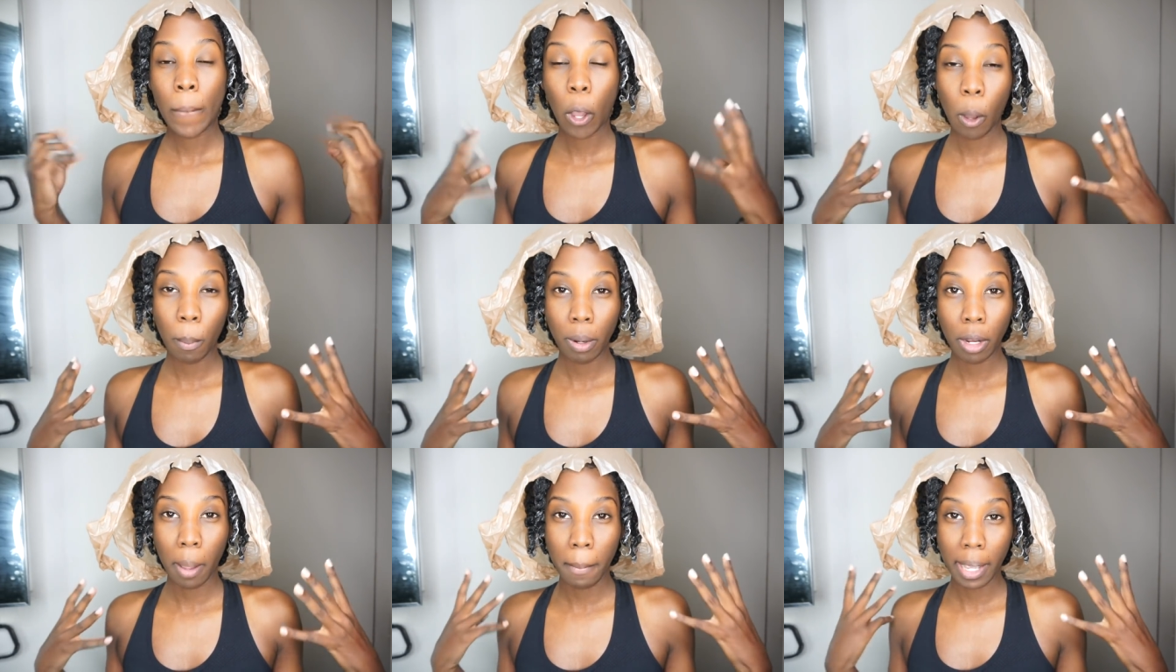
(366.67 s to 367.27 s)

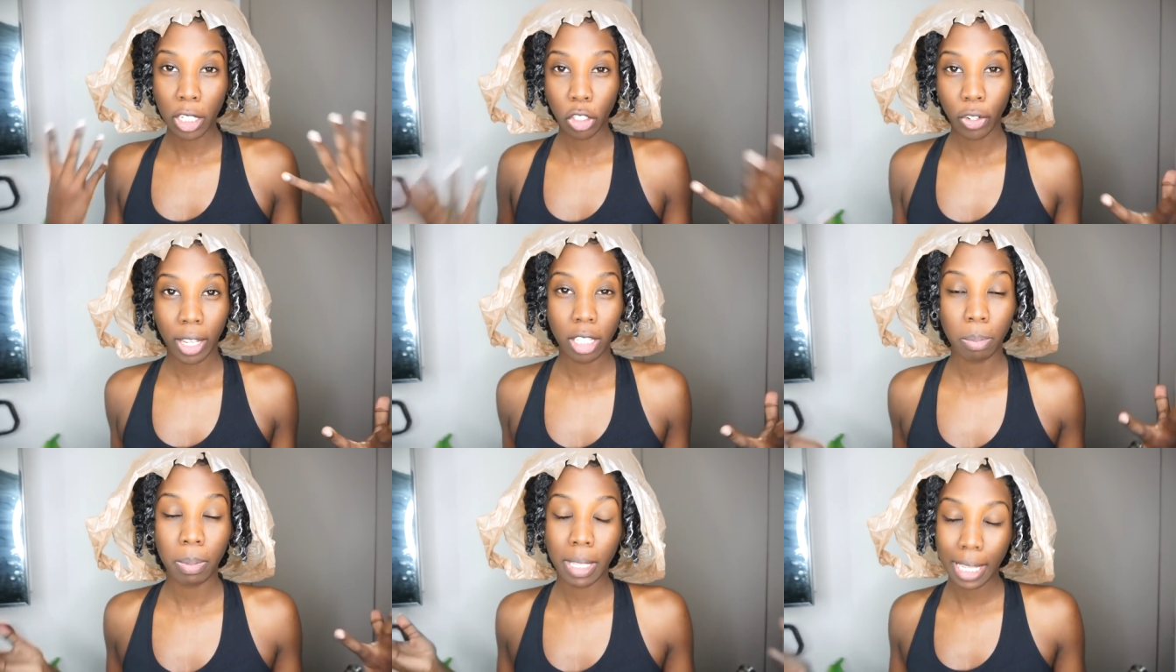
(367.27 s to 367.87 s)
open up my
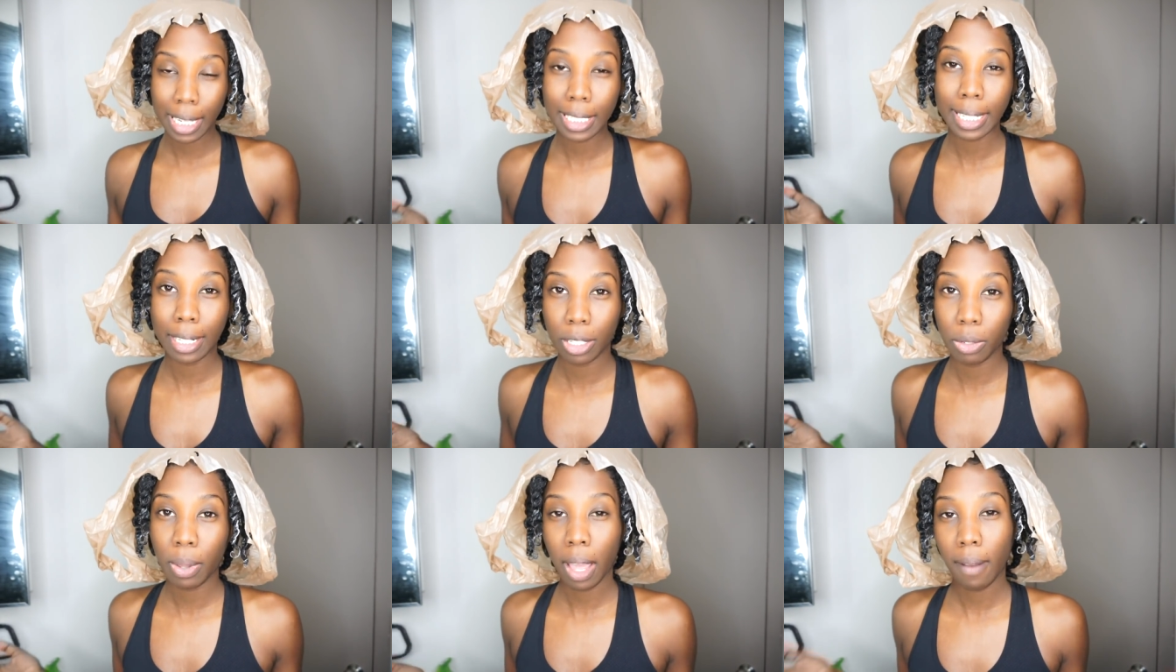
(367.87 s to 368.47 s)
strands because I
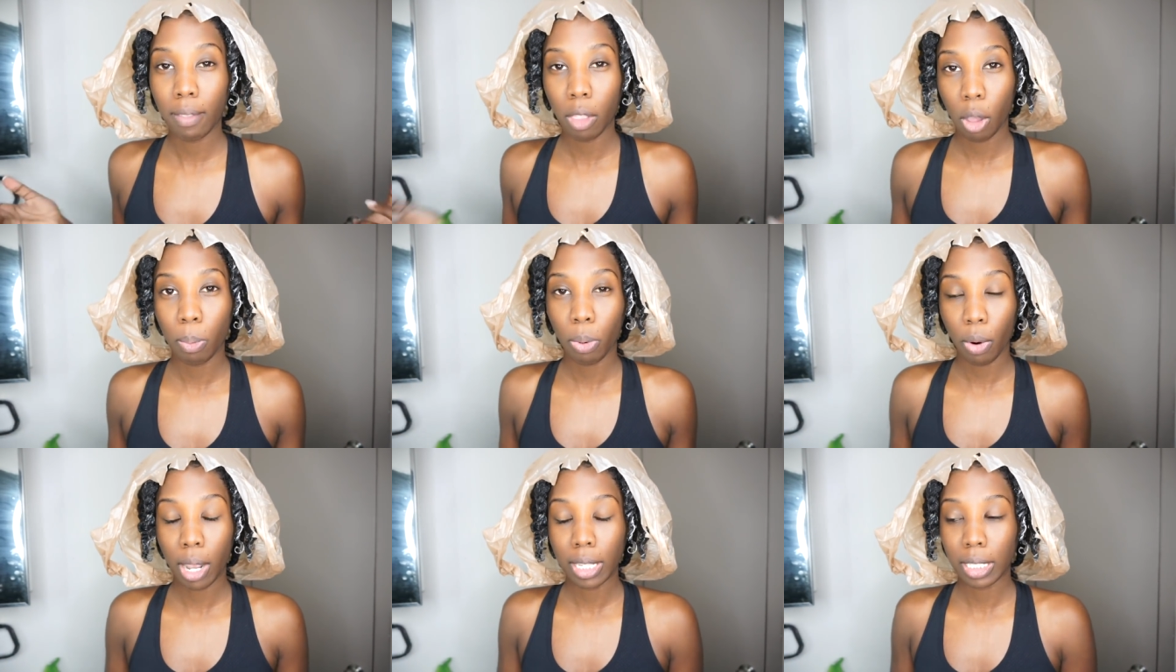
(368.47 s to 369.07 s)
do have low
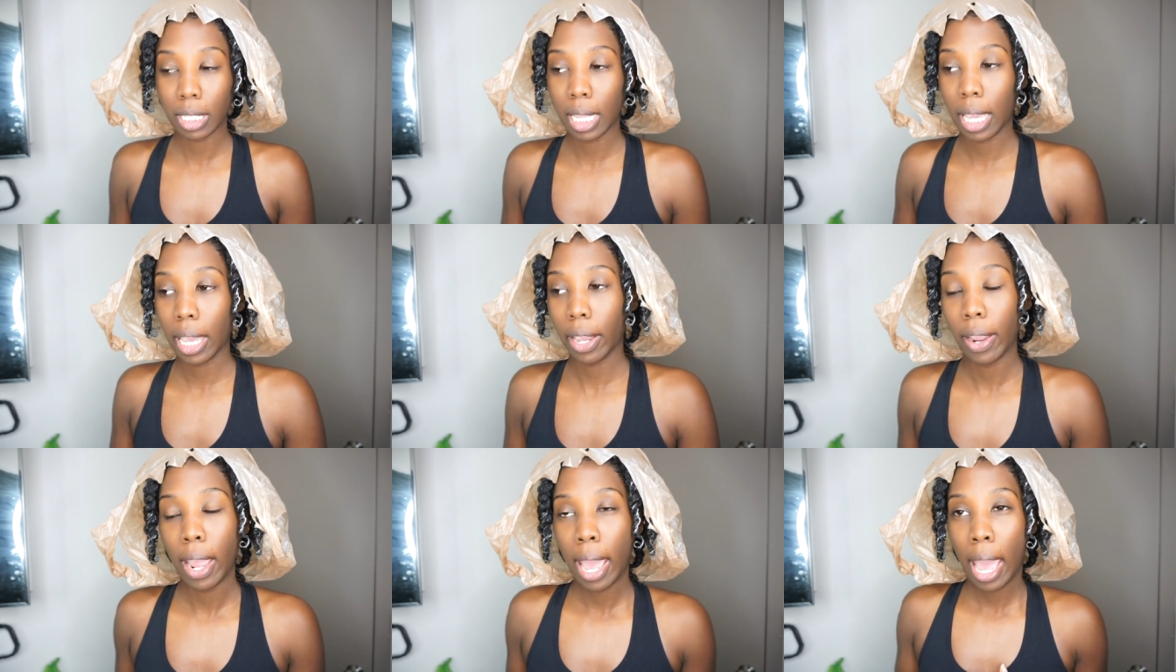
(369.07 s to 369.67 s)
porosity
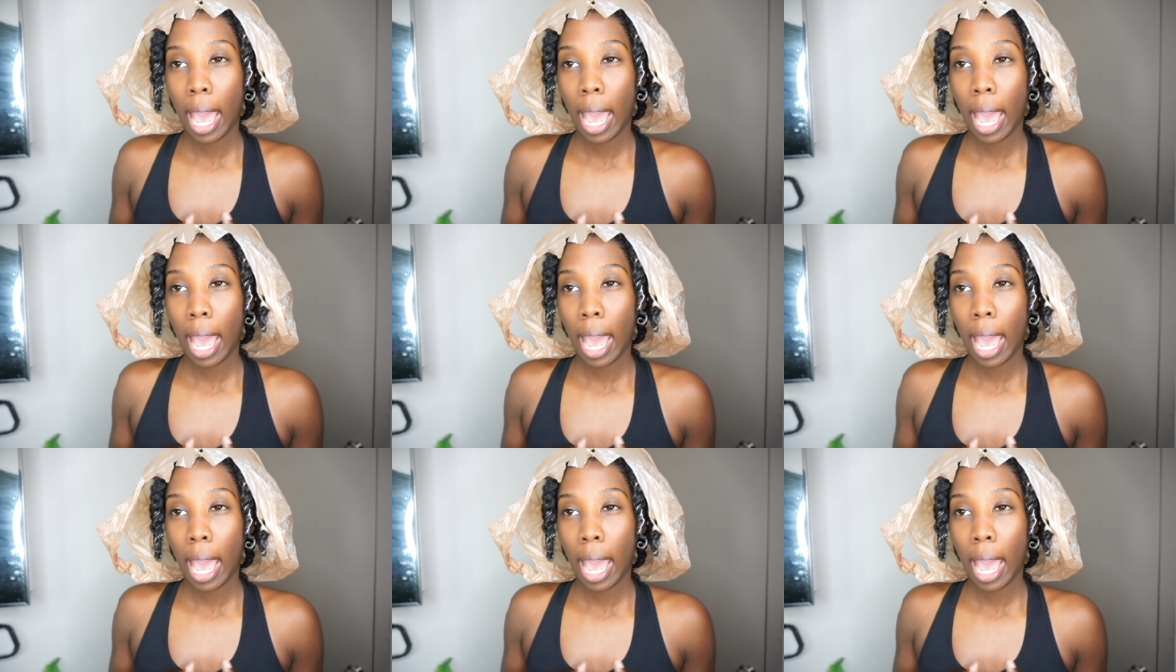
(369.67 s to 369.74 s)
hair.